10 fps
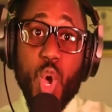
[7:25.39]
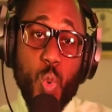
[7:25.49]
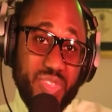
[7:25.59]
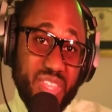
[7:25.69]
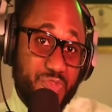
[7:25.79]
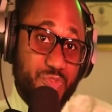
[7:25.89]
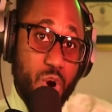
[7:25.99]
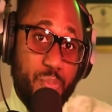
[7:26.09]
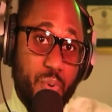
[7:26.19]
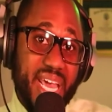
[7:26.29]
With a four
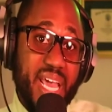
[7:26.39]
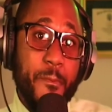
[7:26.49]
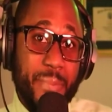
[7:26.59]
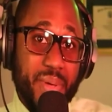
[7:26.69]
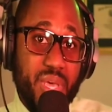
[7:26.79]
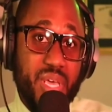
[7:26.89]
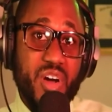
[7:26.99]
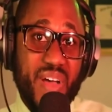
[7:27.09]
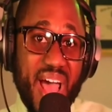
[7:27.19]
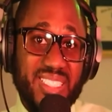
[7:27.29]
point eight billion
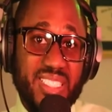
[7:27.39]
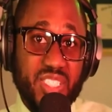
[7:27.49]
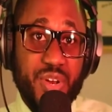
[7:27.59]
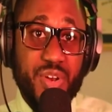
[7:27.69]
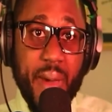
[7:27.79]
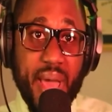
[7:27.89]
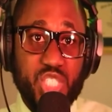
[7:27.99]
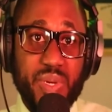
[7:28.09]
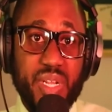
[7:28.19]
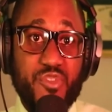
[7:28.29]
dollars of assets under
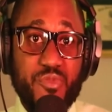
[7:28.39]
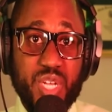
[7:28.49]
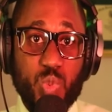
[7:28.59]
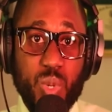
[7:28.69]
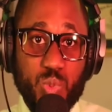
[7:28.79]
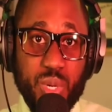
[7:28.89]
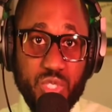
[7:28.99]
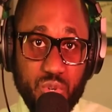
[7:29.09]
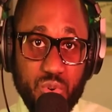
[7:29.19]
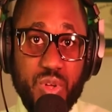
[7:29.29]
management of mid twenty
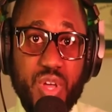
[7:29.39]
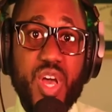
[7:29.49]
twenty-two,